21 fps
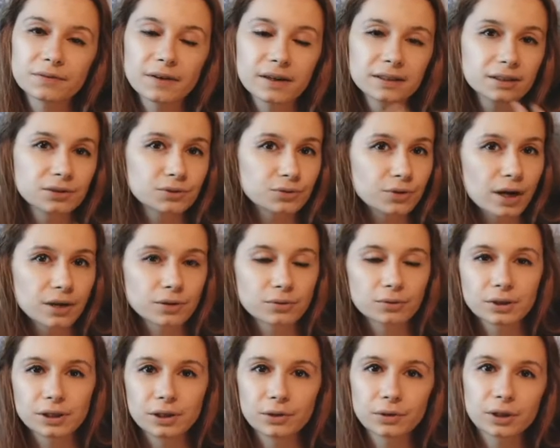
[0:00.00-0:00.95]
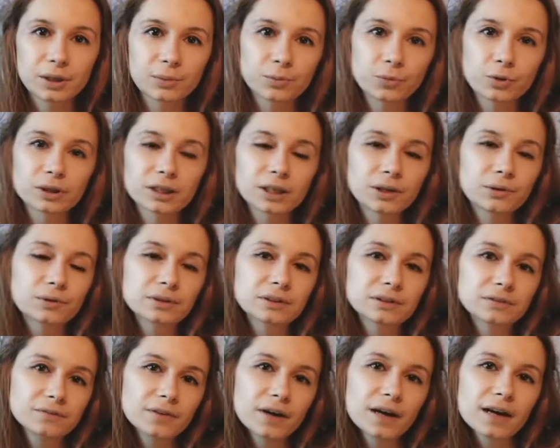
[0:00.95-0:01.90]
father trying to kill him when he
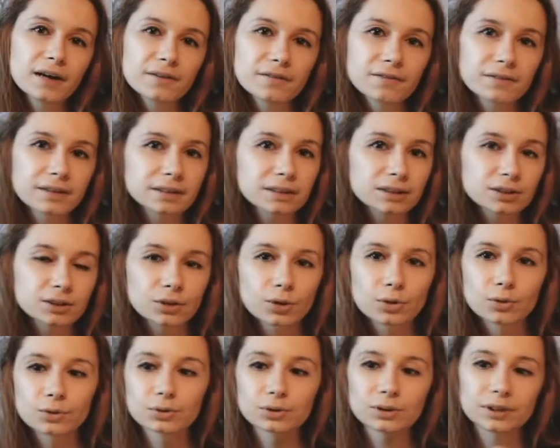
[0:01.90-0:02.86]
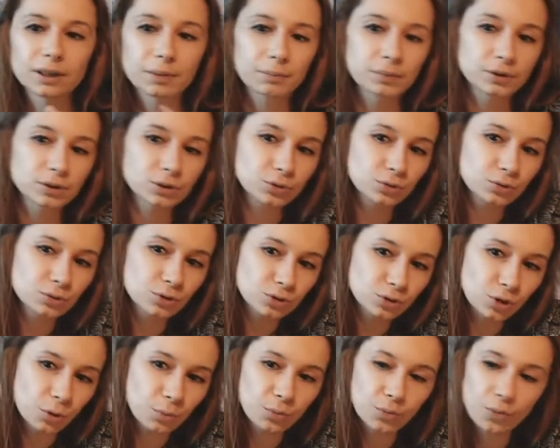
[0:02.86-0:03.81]
was five, and so Stepin should
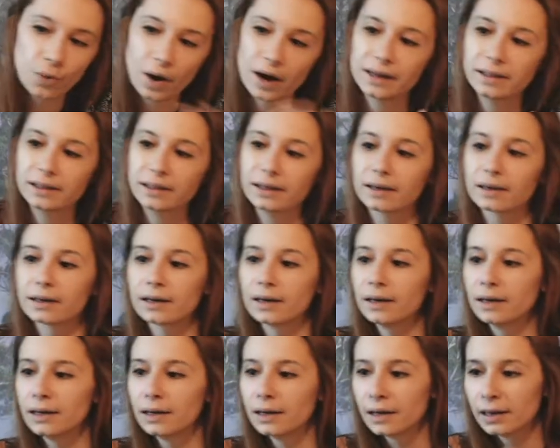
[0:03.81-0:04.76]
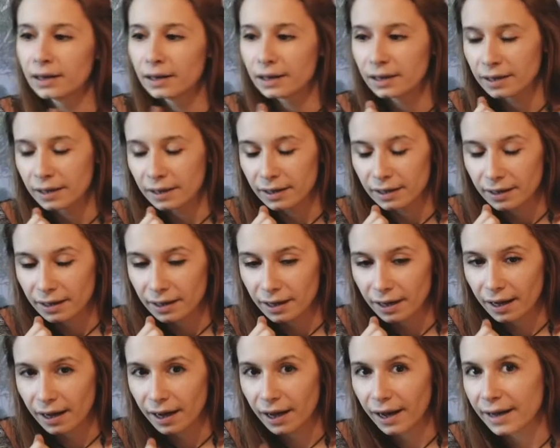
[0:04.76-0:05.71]
stop whining.
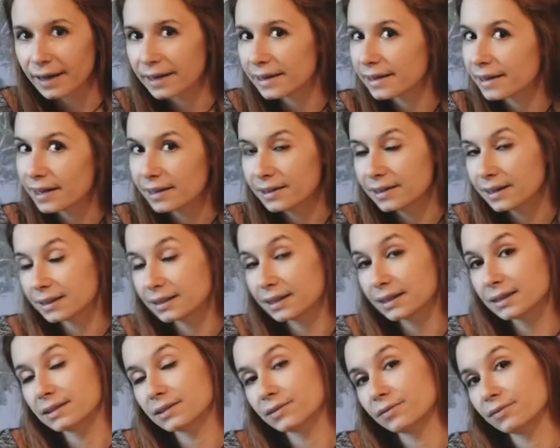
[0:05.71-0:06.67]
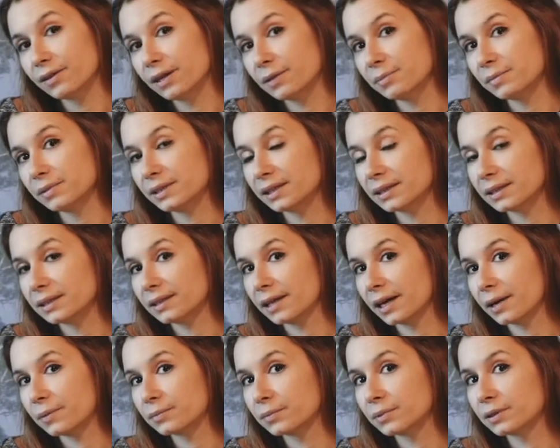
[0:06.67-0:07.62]
I get that it's a flimsy
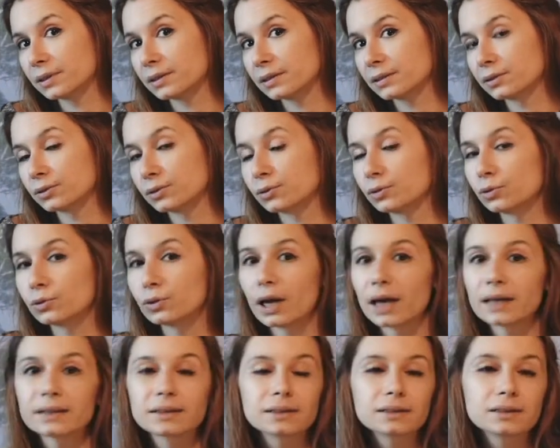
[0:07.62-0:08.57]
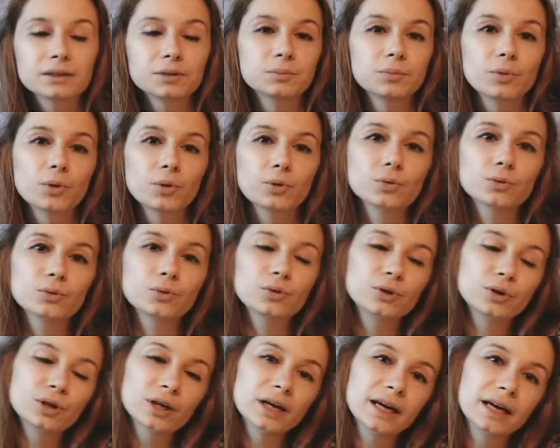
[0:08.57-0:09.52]
attempt to lighten the
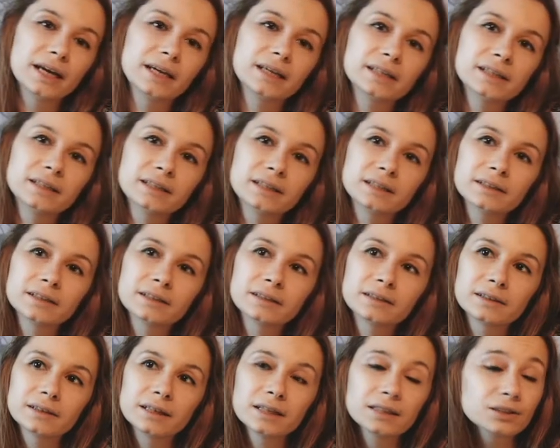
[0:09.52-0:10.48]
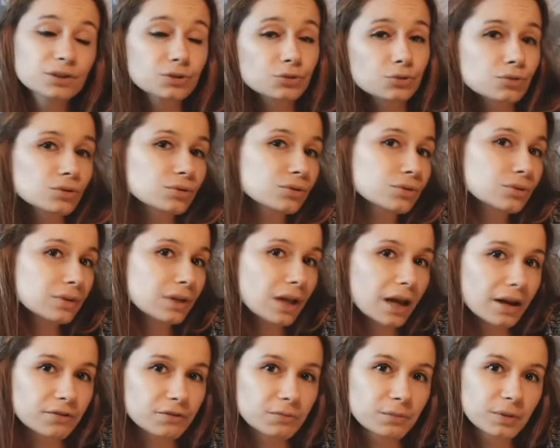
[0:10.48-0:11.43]
mood, and it's true to
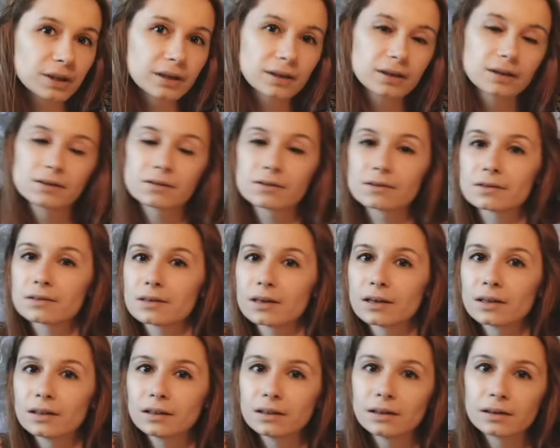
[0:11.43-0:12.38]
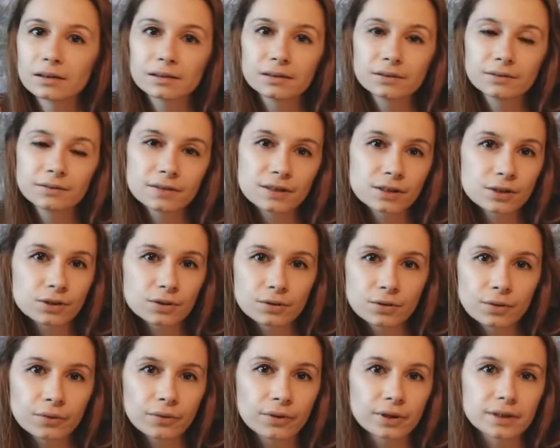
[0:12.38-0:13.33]
life because a lot of us
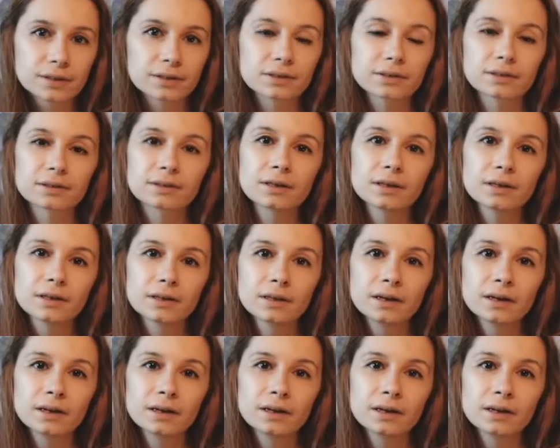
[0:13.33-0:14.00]
do this